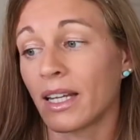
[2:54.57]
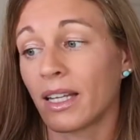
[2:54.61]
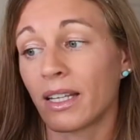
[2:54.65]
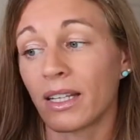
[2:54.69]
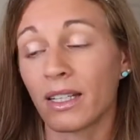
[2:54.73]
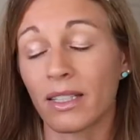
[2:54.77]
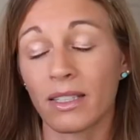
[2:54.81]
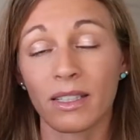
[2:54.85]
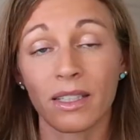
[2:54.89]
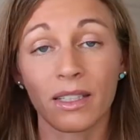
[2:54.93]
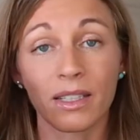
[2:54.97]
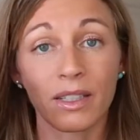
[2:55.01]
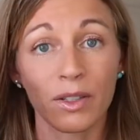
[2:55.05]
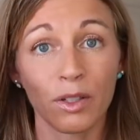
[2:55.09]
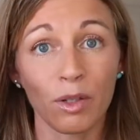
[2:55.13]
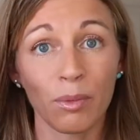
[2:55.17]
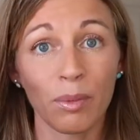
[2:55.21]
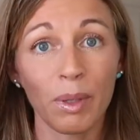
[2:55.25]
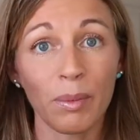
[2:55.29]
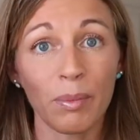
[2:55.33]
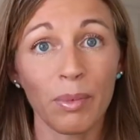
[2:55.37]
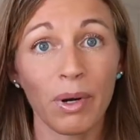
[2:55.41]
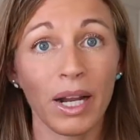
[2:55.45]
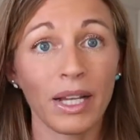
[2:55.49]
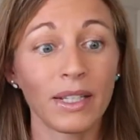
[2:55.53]
It is a little
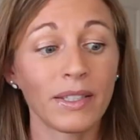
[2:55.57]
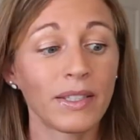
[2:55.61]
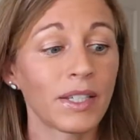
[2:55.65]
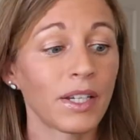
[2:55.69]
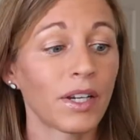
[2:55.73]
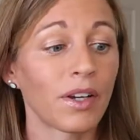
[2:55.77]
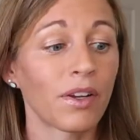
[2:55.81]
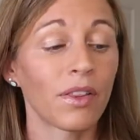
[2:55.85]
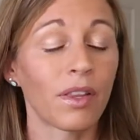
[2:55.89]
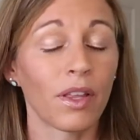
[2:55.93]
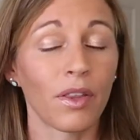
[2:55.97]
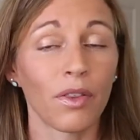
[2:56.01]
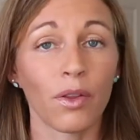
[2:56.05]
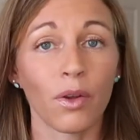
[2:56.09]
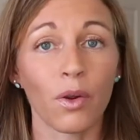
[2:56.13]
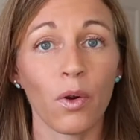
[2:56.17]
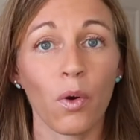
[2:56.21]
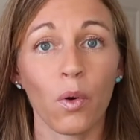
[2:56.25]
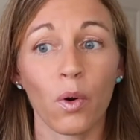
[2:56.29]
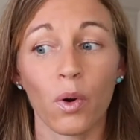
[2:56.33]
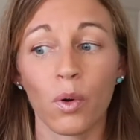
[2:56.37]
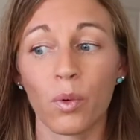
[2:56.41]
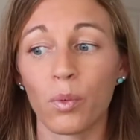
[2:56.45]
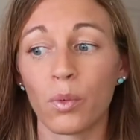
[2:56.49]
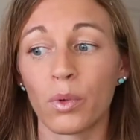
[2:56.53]
bit pricier than the
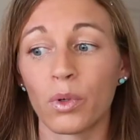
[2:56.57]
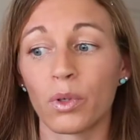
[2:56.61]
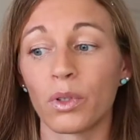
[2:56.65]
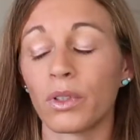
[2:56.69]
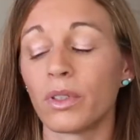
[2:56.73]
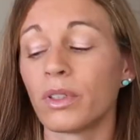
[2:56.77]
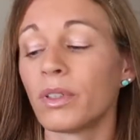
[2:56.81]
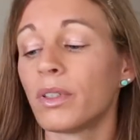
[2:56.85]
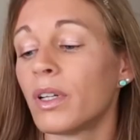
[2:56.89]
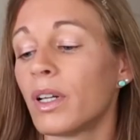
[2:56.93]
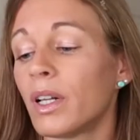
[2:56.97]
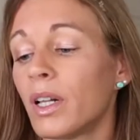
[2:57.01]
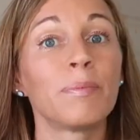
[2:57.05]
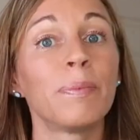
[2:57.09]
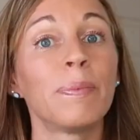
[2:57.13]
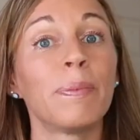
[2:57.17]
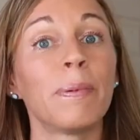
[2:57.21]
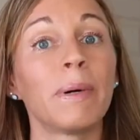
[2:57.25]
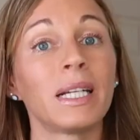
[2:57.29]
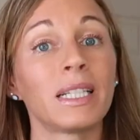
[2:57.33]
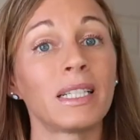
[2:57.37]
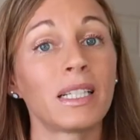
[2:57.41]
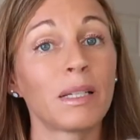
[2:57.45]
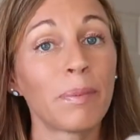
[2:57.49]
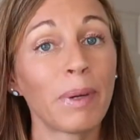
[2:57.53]
core wool,
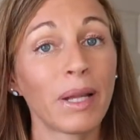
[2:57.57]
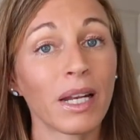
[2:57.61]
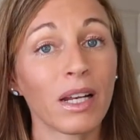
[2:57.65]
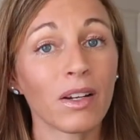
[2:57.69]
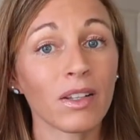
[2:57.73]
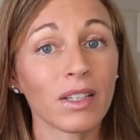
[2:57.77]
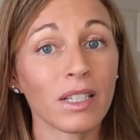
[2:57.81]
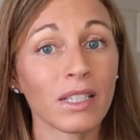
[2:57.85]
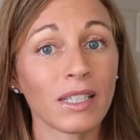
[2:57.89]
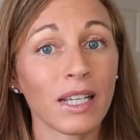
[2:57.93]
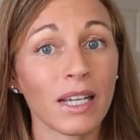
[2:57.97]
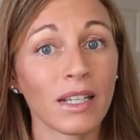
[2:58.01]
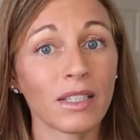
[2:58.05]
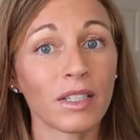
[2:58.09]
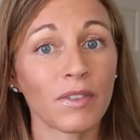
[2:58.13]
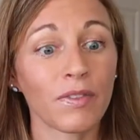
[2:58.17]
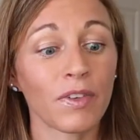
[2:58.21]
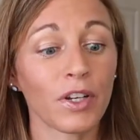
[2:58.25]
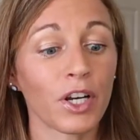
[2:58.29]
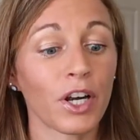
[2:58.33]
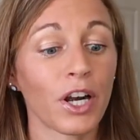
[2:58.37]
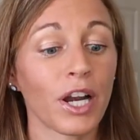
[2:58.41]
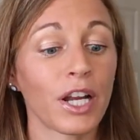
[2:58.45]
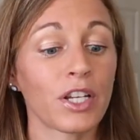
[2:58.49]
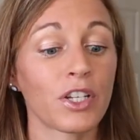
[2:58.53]
but depending on the size of your
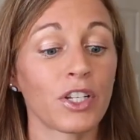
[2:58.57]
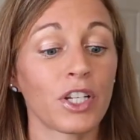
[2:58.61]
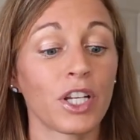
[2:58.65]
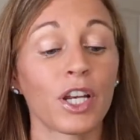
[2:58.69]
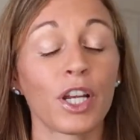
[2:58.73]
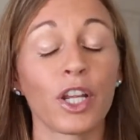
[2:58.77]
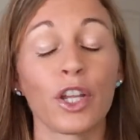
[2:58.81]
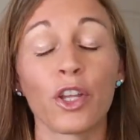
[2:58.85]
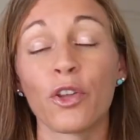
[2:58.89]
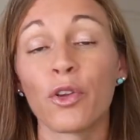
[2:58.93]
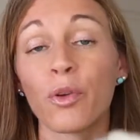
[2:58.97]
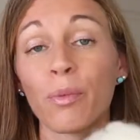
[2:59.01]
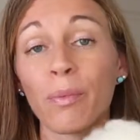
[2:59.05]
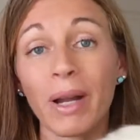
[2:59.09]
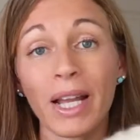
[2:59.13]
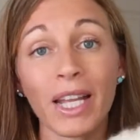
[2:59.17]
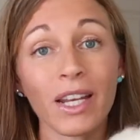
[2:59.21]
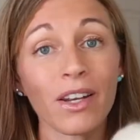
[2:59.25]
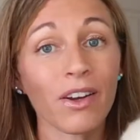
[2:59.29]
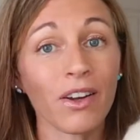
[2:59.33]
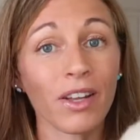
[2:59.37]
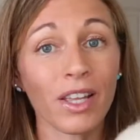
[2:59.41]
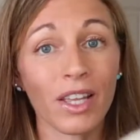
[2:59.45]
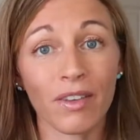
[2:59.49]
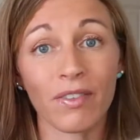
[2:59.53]
creation, you might
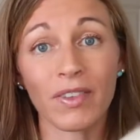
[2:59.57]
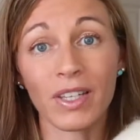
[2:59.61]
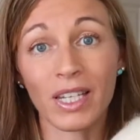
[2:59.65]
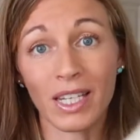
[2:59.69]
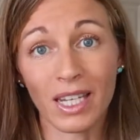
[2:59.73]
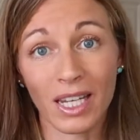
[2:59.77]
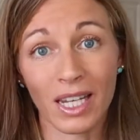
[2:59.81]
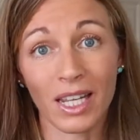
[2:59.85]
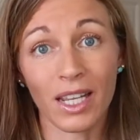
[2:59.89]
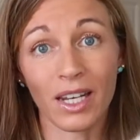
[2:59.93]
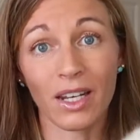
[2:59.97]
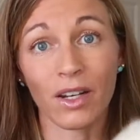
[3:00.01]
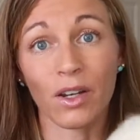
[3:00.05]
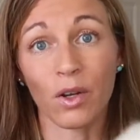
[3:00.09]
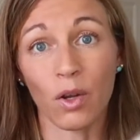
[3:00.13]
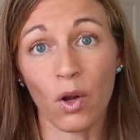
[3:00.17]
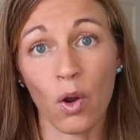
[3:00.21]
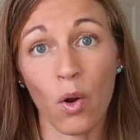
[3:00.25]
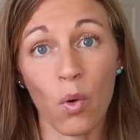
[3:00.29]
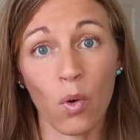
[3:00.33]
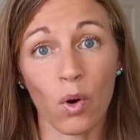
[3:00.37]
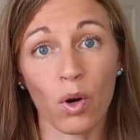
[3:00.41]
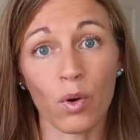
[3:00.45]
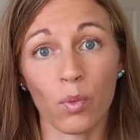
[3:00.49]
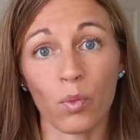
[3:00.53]
not even need a
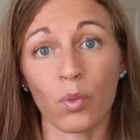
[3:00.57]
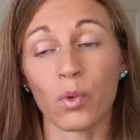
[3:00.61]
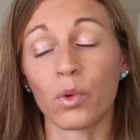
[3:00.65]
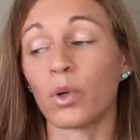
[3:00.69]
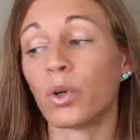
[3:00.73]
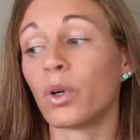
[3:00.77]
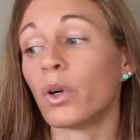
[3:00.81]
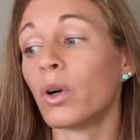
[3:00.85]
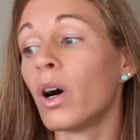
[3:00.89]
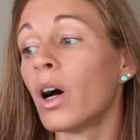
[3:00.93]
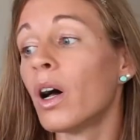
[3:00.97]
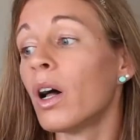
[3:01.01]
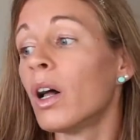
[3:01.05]
core wool.